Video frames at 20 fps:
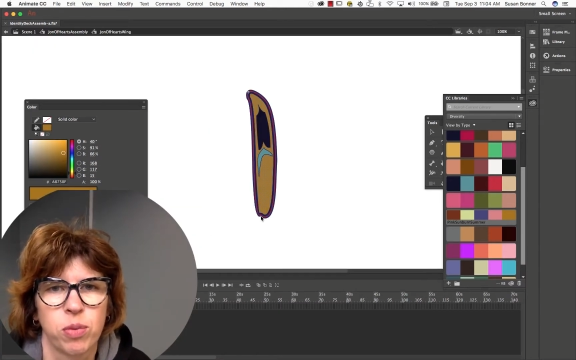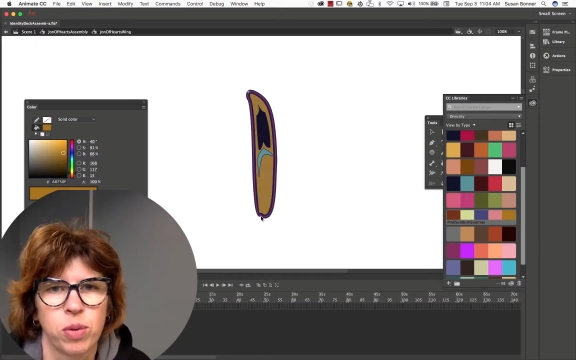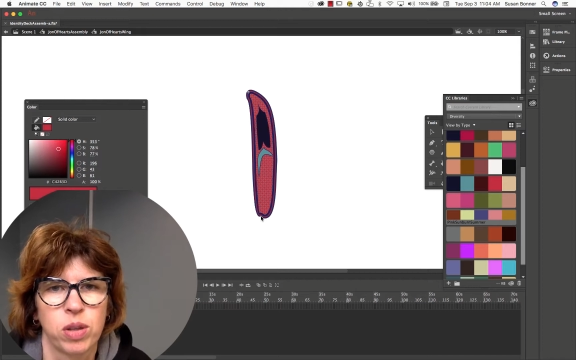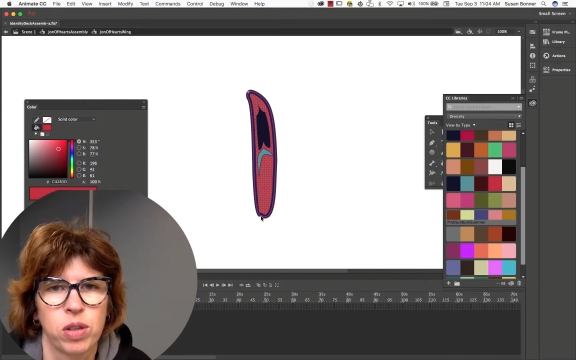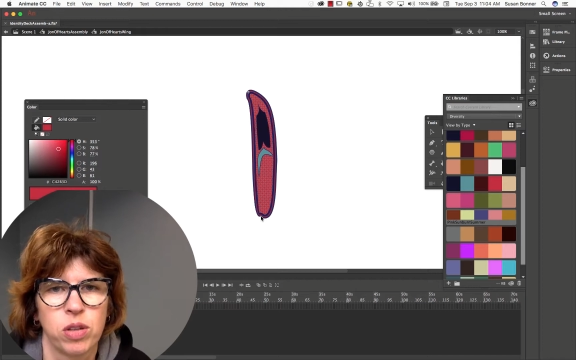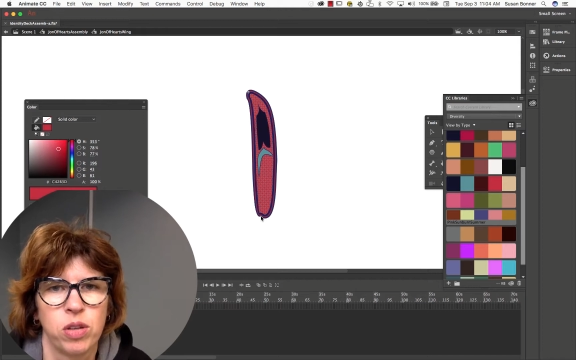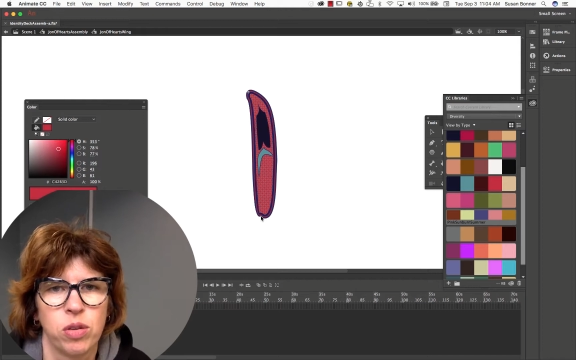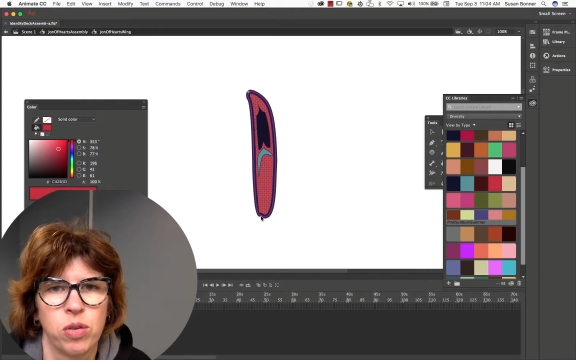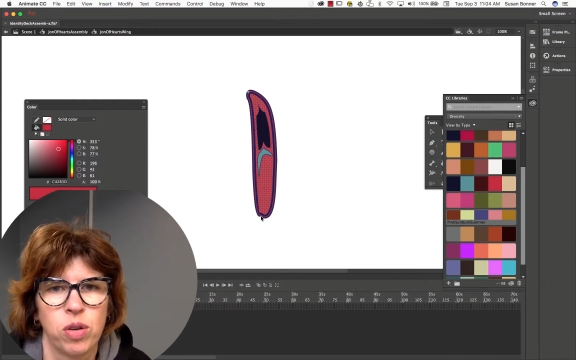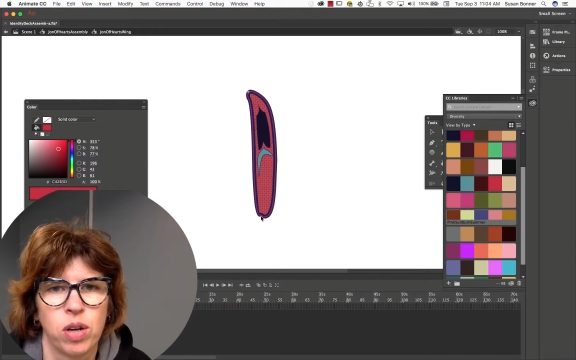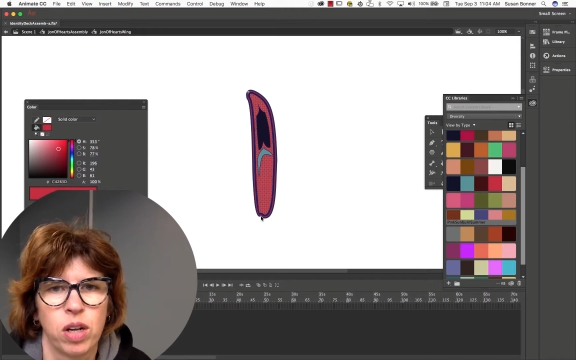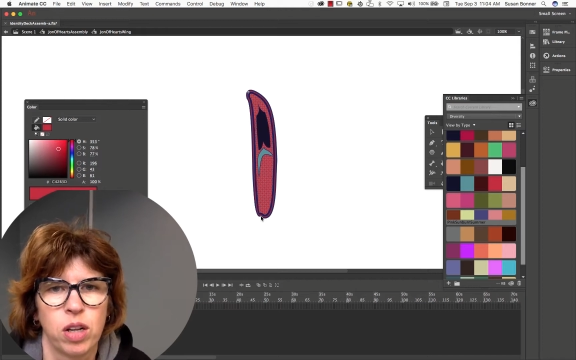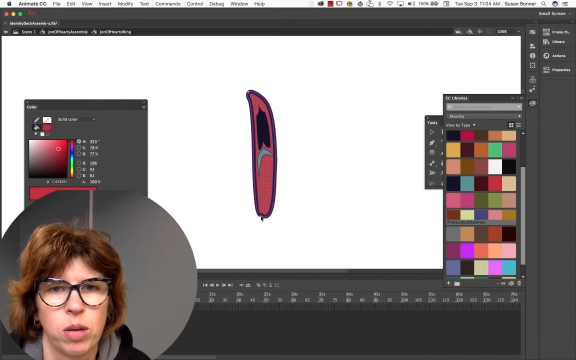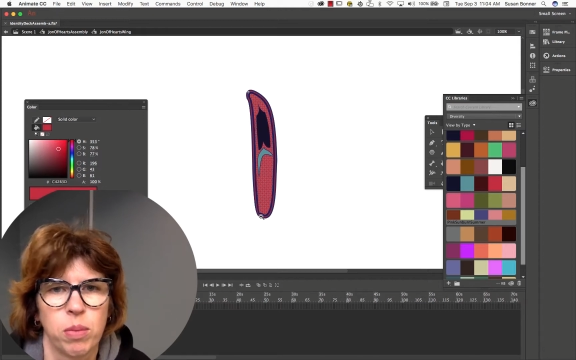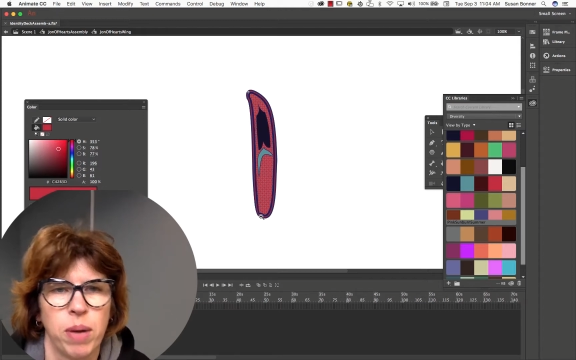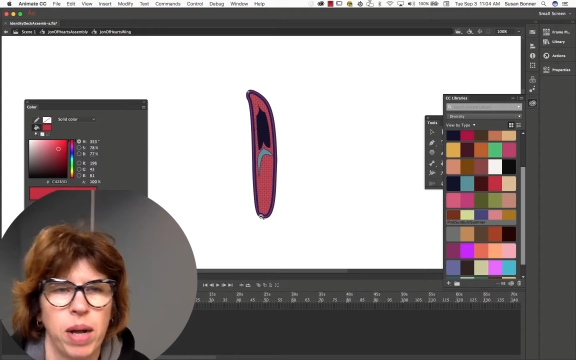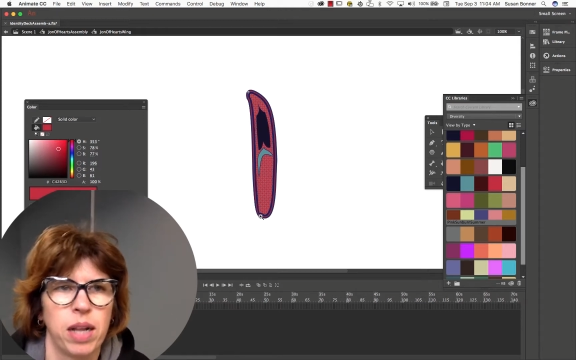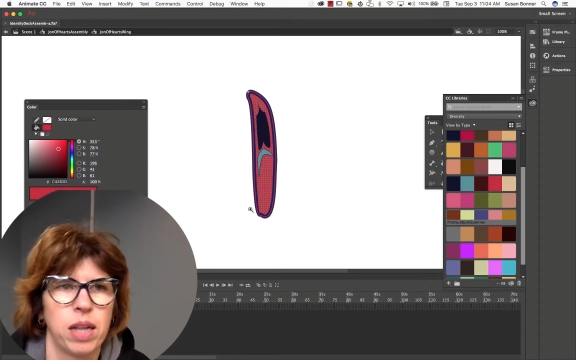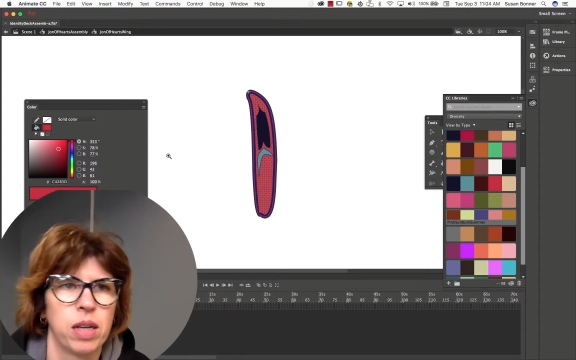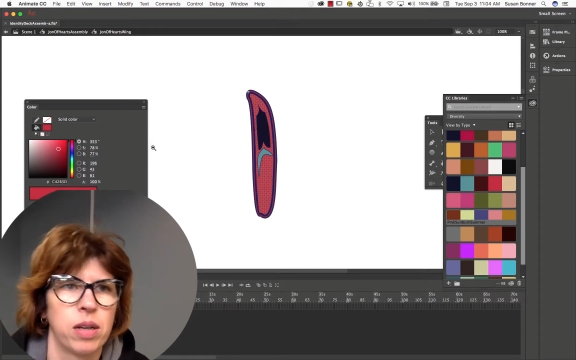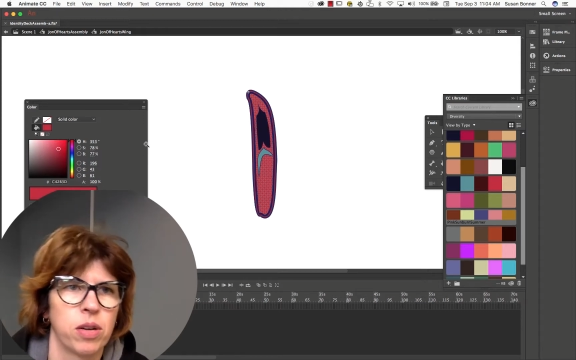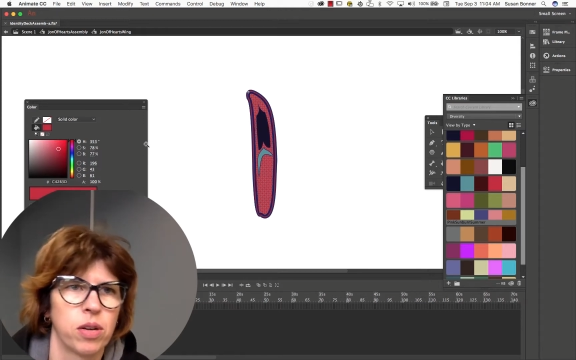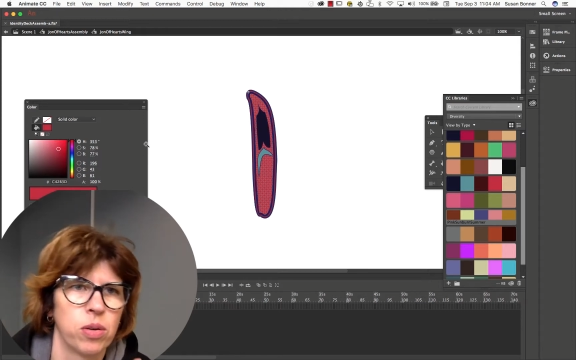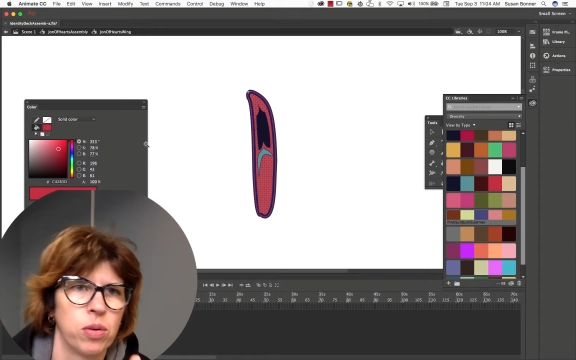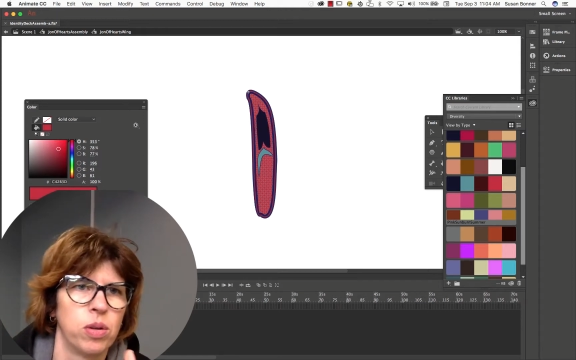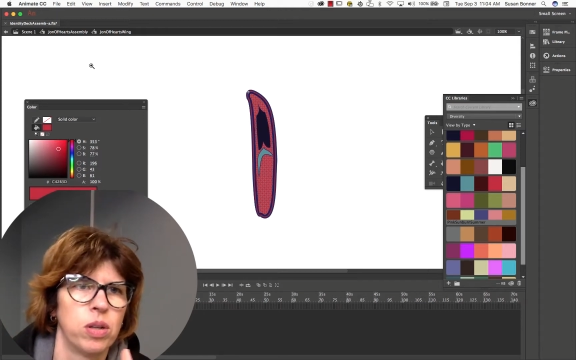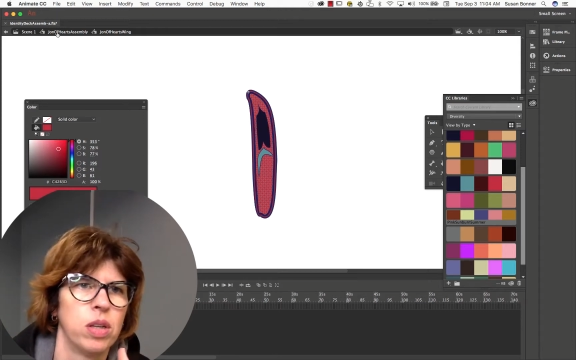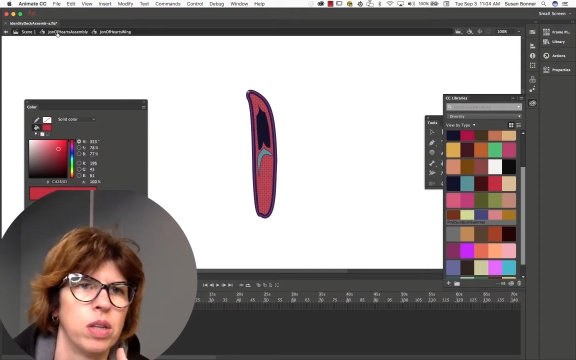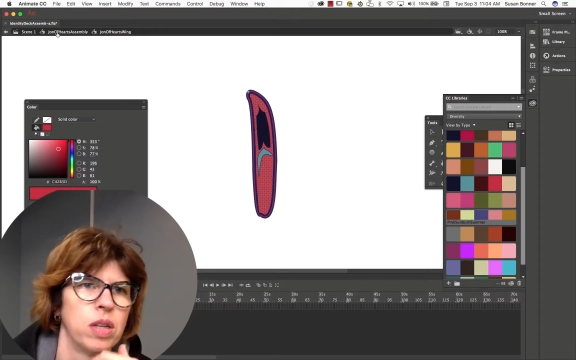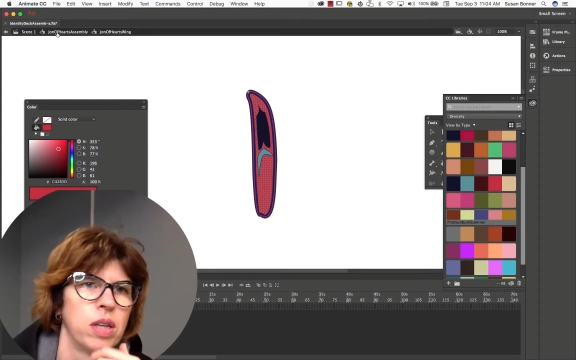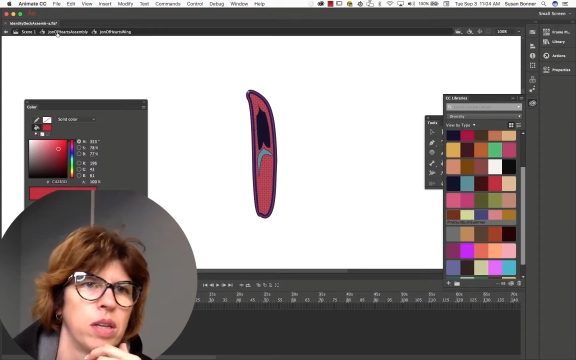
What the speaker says: with the new color palette. Cool.